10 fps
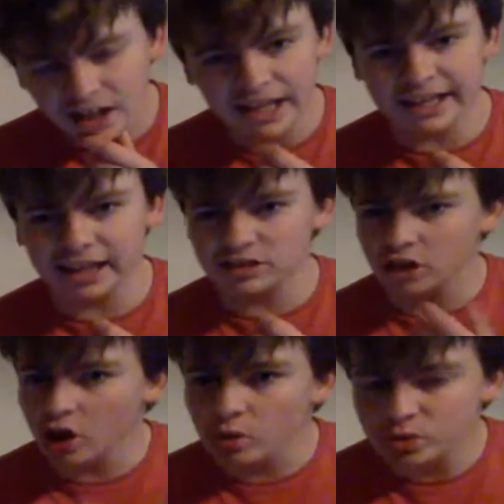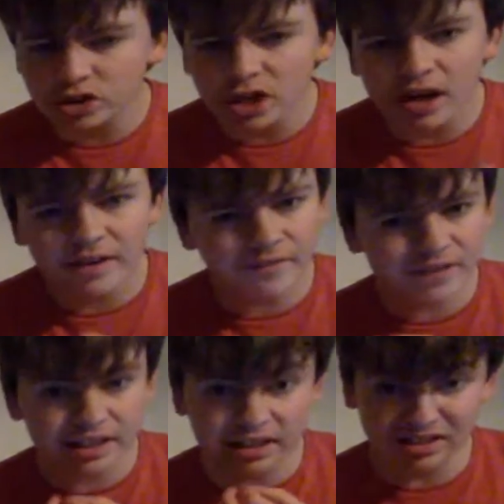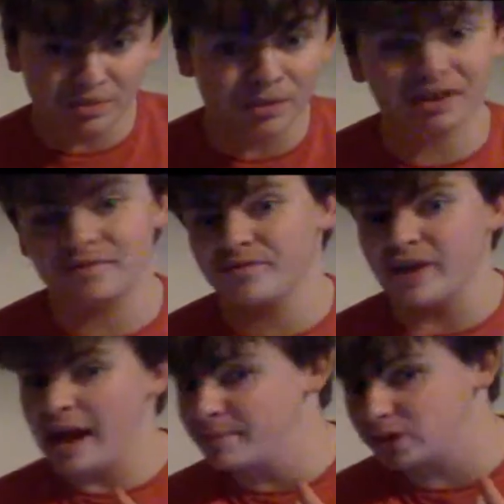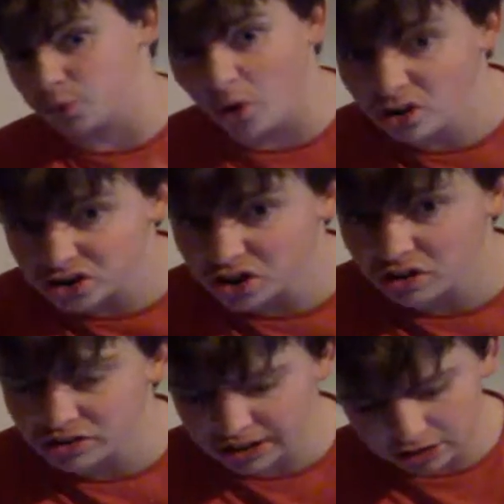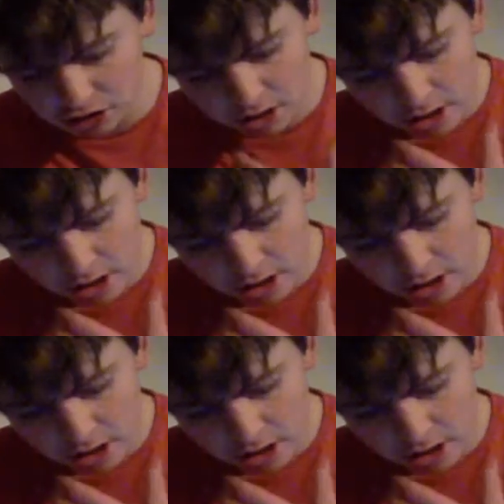He gets loads of turnover. I think he's someone, if Hamish Watson goes injured,